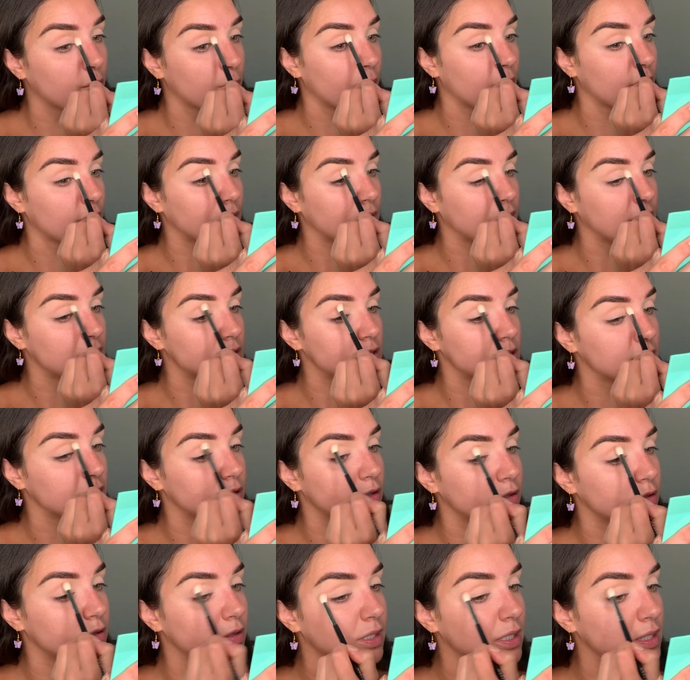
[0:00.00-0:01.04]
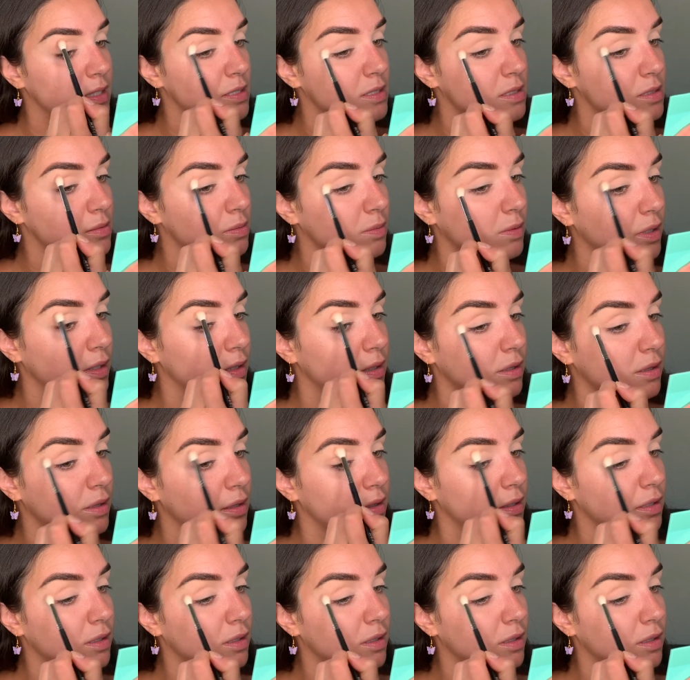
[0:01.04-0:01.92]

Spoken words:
working into the crease with